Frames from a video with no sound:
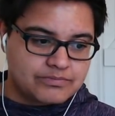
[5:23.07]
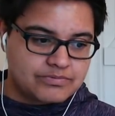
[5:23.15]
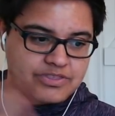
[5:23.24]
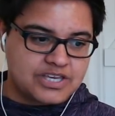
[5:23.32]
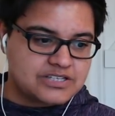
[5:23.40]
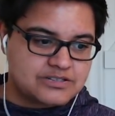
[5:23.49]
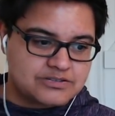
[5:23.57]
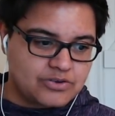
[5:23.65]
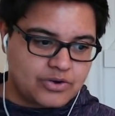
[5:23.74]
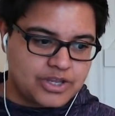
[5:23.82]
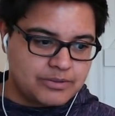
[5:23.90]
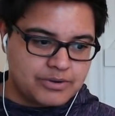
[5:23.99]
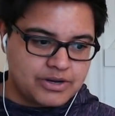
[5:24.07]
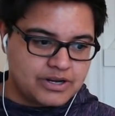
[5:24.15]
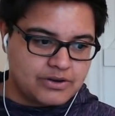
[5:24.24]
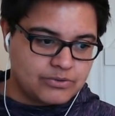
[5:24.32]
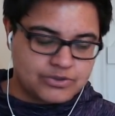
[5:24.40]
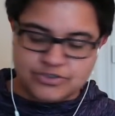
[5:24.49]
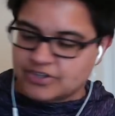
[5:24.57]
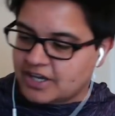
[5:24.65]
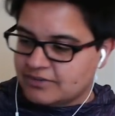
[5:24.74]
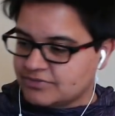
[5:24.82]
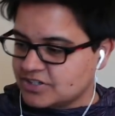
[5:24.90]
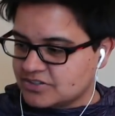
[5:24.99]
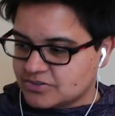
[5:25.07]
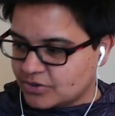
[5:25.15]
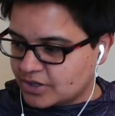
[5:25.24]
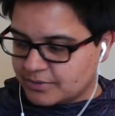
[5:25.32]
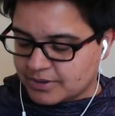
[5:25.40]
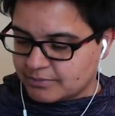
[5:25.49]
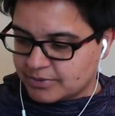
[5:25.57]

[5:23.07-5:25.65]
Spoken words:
this document in order to have this document,